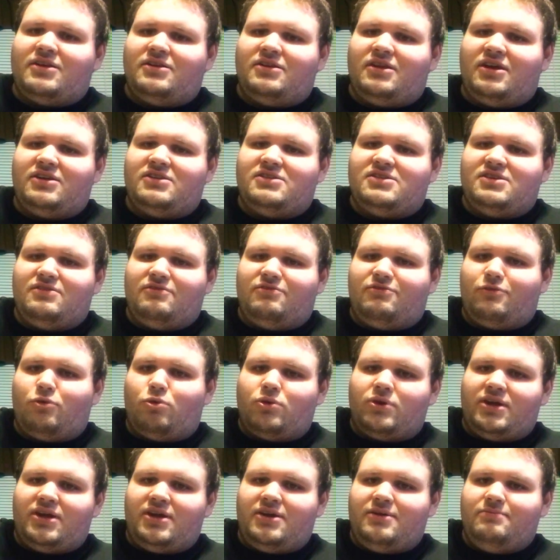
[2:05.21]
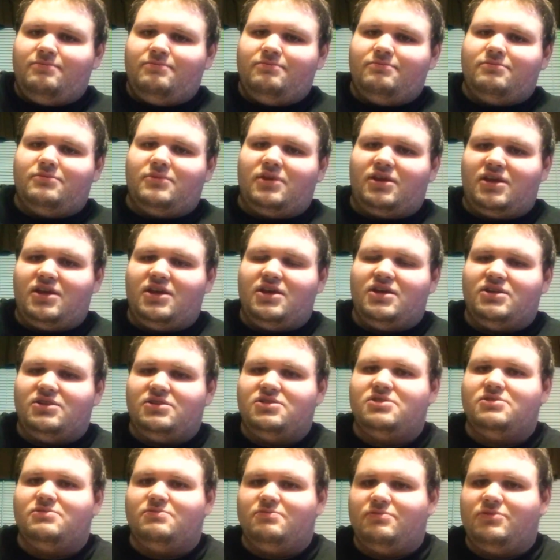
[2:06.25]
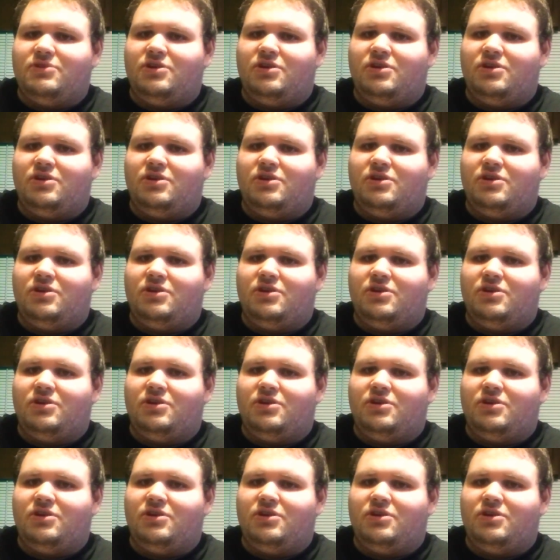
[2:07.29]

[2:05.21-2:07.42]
in 1940, the kids,